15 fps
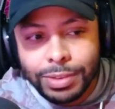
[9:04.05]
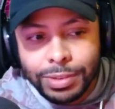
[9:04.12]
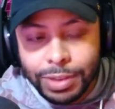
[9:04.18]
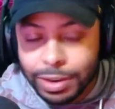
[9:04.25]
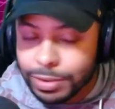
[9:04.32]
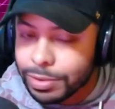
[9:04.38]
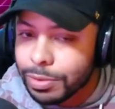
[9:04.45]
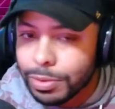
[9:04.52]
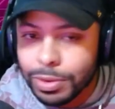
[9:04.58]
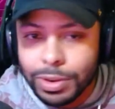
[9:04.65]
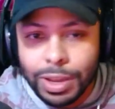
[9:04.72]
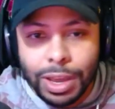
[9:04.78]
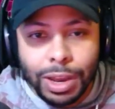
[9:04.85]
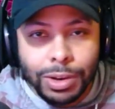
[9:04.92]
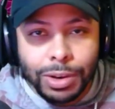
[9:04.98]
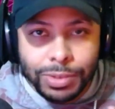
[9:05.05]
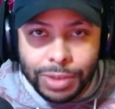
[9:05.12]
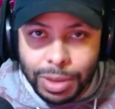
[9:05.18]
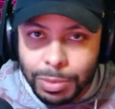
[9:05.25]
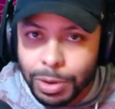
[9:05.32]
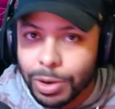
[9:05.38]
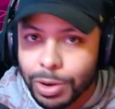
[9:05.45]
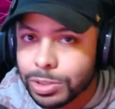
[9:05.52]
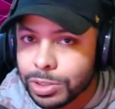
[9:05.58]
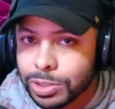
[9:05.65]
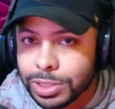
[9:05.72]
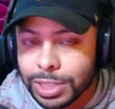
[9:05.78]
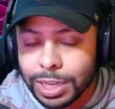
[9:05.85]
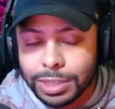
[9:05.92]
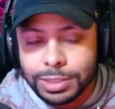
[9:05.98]
It's going to slow you down. It's going to hurt your
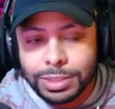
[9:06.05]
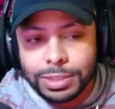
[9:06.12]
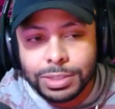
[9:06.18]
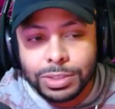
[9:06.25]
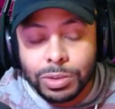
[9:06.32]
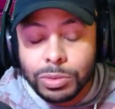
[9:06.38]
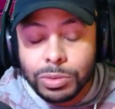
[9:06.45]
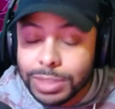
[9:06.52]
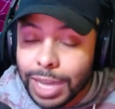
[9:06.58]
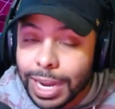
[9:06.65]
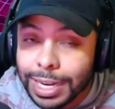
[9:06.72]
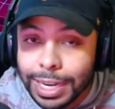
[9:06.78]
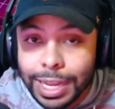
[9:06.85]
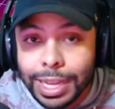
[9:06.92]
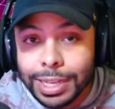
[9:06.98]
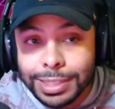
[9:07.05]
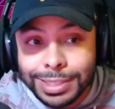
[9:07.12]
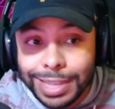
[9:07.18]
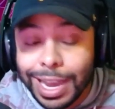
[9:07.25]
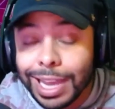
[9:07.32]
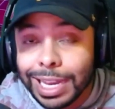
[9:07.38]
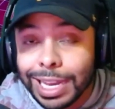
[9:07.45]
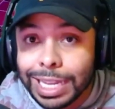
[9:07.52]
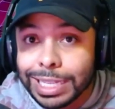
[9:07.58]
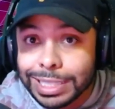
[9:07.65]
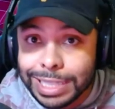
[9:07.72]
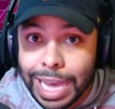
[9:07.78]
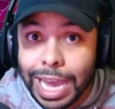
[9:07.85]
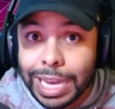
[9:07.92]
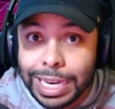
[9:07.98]
chances. So sign in, sign in,
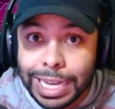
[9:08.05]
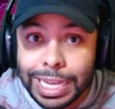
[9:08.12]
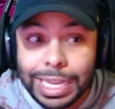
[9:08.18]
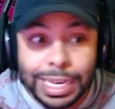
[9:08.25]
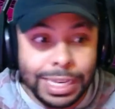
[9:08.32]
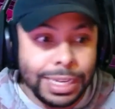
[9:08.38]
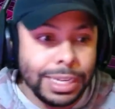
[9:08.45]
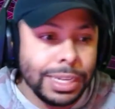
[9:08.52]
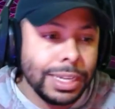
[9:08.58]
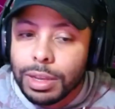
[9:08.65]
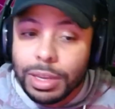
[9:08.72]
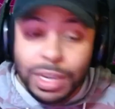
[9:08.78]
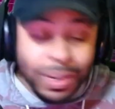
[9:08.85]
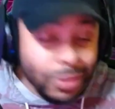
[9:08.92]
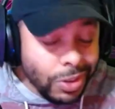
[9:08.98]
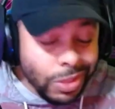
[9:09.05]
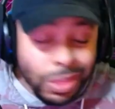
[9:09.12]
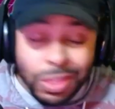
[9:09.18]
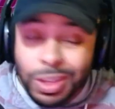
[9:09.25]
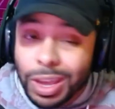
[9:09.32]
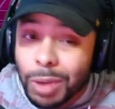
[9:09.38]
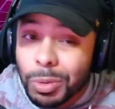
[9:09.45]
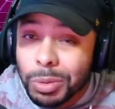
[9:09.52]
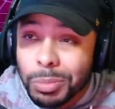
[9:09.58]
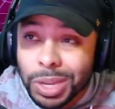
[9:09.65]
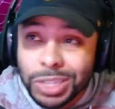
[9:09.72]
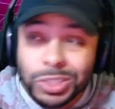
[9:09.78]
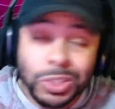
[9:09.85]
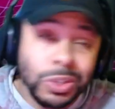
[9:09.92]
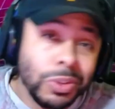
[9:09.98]
sign in. Now, another thing I would
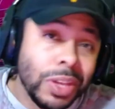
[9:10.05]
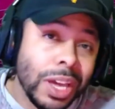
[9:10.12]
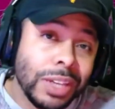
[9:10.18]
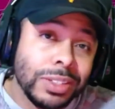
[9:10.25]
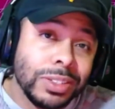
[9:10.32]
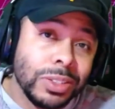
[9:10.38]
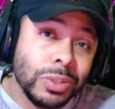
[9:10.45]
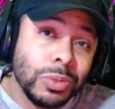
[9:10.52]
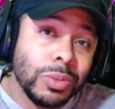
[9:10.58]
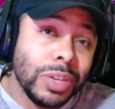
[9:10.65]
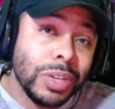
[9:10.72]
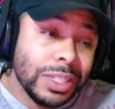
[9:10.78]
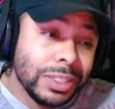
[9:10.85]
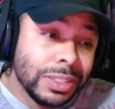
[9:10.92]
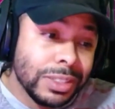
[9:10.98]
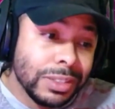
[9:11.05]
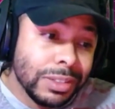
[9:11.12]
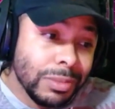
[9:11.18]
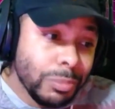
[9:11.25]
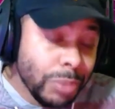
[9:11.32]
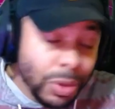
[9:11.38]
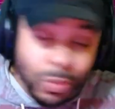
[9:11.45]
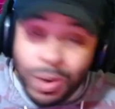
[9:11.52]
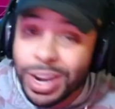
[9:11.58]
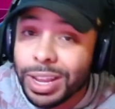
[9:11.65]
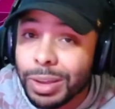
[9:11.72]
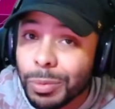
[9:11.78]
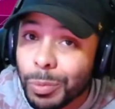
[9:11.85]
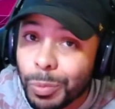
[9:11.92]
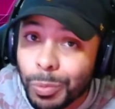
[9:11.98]
make sure you guys do is be
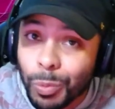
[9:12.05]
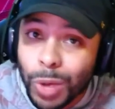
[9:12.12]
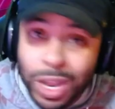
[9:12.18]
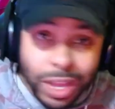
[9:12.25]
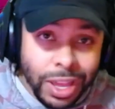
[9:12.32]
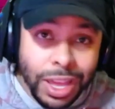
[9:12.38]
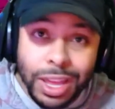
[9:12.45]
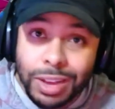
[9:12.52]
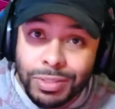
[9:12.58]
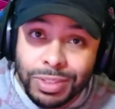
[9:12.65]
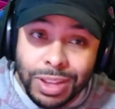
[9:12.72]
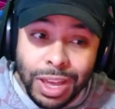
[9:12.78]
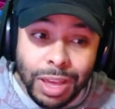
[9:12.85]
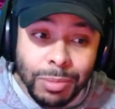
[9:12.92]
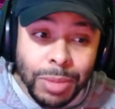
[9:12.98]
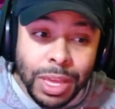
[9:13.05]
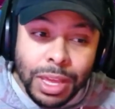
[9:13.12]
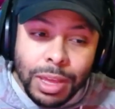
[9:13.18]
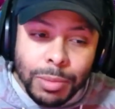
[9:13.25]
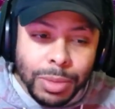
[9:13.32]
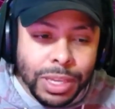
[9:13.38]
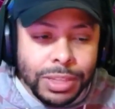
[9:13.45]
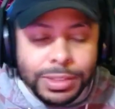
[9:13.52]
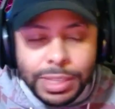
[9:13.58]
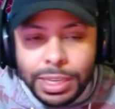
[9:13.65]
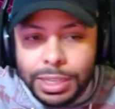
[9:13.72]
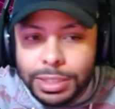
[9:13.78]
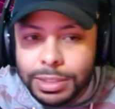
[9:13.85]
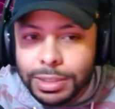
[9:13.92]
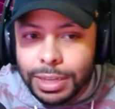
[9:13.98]
ready well ahead of time because
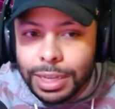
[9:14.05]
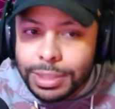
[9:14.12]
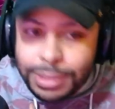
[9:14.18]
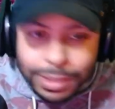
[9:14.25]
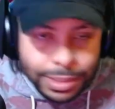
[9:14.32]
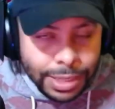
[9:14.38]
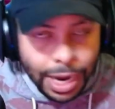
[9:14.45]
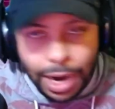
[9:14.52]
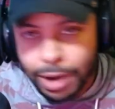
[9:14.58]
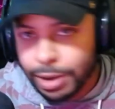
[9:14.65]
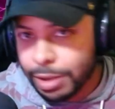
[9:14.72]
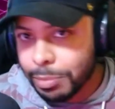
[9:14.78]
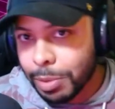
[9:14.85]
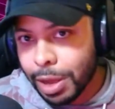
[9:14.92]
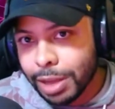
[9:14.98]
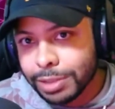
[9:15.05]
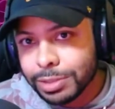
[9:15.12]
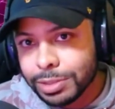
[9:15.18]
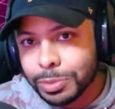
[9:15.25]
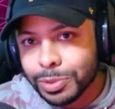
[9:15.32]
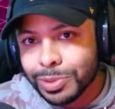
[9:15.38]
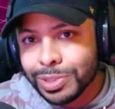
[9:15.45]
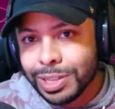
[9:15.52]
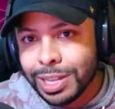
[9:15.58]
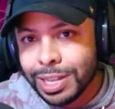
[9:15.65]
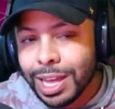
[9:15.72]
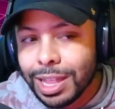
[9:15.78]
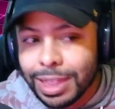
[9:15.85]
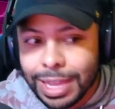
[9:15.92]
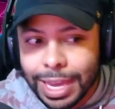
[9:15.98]
it is entirely possible
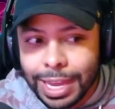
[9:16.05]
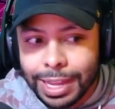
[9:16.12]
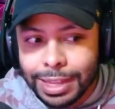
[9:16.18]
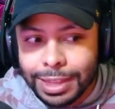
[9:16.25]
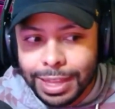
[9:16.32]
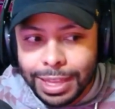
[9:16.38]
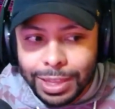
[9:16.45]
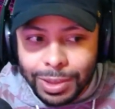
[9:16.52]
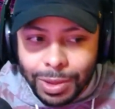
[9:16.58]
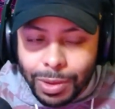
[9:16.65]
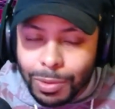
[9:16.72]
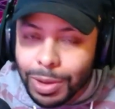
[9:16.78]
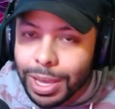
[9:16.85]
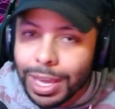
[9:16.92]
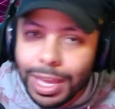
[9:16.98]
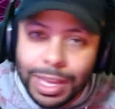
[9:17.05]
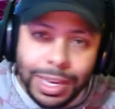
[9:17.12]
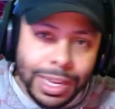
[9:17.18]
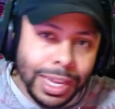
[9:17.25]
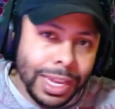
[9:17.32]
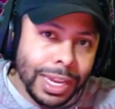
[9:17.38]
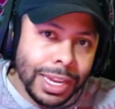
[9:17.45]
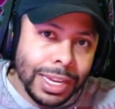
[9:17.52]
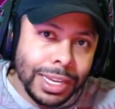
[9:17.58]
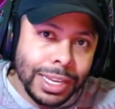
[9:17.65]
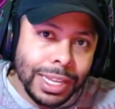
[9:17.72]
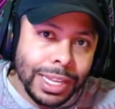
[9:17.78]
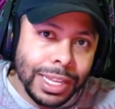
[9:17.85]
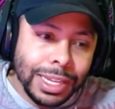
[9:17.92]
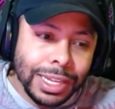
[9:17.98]
that they go ahead and
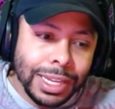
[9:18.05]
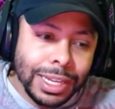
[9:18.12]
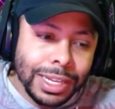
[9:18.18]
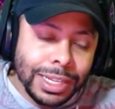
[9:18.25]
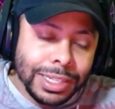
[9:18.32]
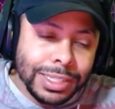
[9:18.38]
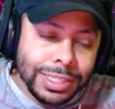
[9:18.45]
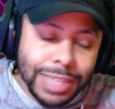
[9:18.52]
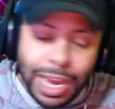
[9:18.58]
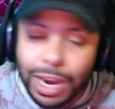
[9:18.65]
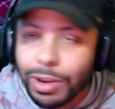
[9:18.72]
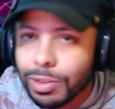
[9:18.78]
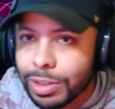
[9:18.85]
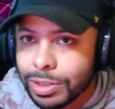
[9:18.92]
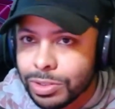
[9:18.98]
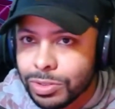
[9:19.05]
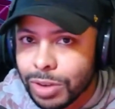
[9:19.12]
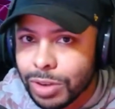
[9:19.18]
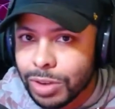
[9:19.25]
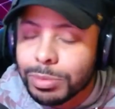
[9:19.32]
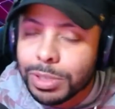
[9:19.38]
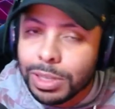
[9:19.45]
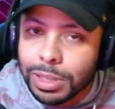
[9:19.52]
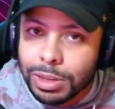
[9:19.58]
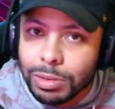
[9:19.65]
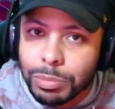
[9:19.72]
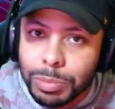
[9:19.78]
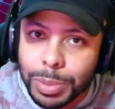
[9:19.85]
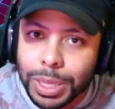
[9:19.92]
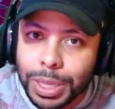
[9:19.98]
they stagger these drops a
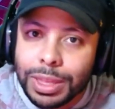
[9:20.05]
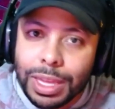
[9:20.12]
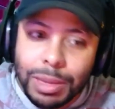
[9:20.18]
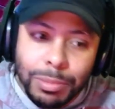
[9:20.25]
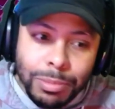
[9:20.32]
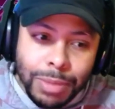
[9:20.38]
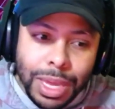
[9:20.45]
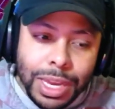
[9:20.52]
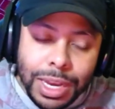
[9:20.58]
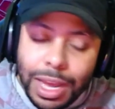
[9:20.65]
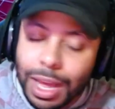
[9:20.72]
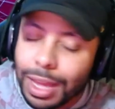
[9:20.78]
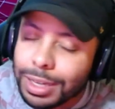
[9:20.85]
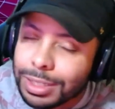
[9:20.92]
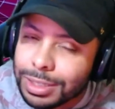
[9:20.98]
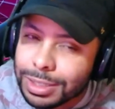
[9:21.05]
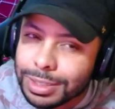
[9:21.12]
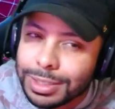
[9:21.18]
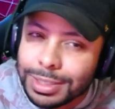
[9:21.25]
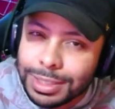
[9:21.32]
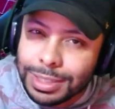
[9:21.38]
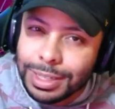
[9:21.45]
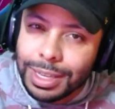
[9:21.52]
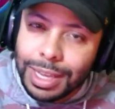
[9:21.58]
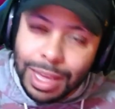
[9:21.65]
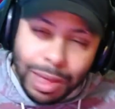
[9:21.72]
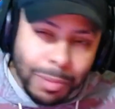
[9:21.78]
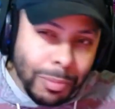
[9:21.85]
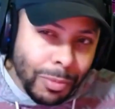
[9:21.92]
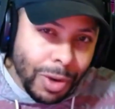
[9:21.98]
little bit. They may not just
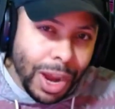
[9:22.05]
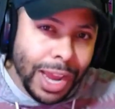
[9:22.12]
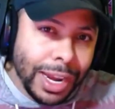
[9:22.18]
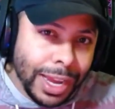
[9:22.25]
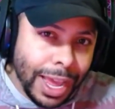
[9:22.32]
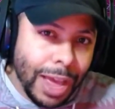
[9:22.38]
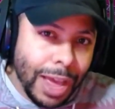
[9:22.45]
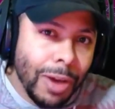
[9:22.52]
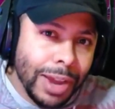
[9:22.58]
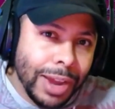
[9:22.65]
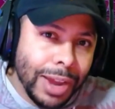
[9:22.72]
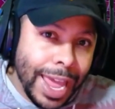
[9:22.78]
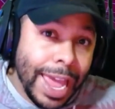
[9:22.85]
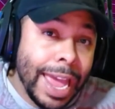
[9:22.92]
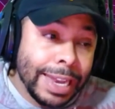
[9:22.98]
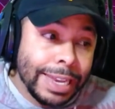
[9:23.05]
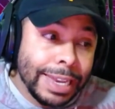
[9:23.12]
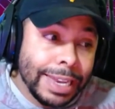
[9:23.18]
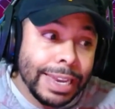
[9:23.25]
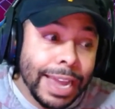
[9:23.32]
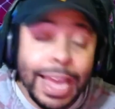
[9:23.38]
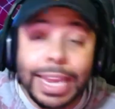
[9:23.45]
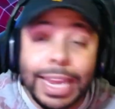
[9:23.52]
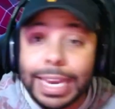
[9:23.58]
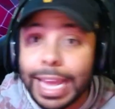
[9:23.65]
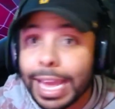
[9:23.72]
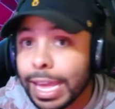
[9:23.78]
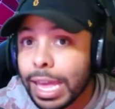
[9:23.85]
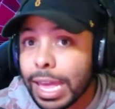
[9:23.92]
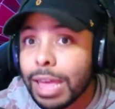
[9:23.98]
come right out at 9
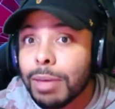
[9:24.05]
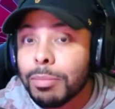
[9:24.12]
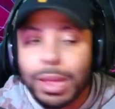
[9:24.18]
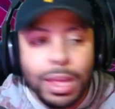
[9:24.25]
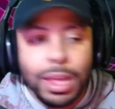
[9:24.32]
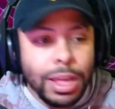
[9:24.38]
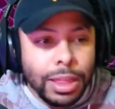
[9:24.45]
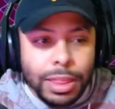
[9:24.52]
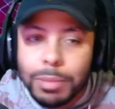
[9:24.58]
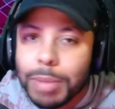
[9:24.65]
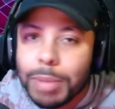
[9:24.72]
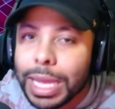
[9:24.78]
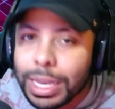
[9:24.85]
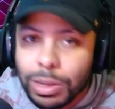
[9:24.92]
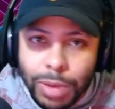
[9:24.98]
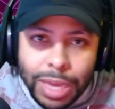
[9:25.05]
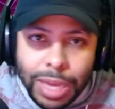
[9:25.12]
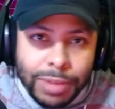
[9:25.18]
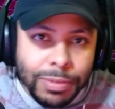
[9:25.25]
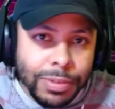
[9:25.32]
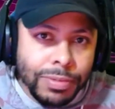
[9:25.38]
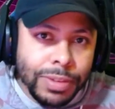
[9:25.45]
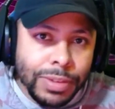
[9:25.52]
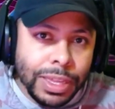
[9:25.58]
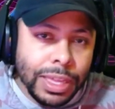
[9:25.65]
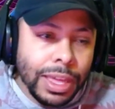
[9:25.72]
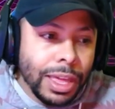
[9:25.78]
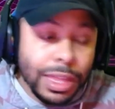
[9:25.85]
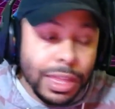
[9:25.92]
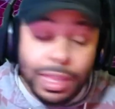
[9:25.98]
a.m. They may do 8.50.
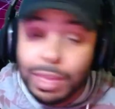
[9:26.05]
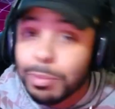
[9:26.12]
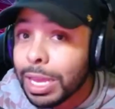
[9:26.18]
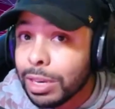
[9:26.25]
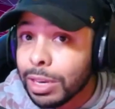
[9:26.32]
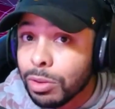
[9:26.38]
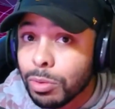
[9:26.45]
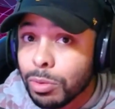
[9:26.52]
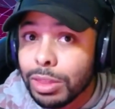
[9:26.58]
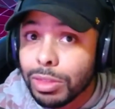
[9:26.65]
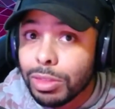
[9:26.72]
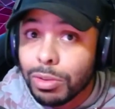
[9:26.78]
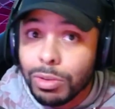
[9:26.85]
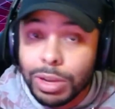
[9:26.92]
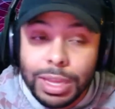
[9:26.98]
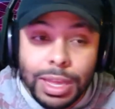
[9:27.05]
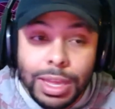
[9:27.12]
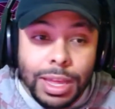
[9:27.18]
They may do 8.30.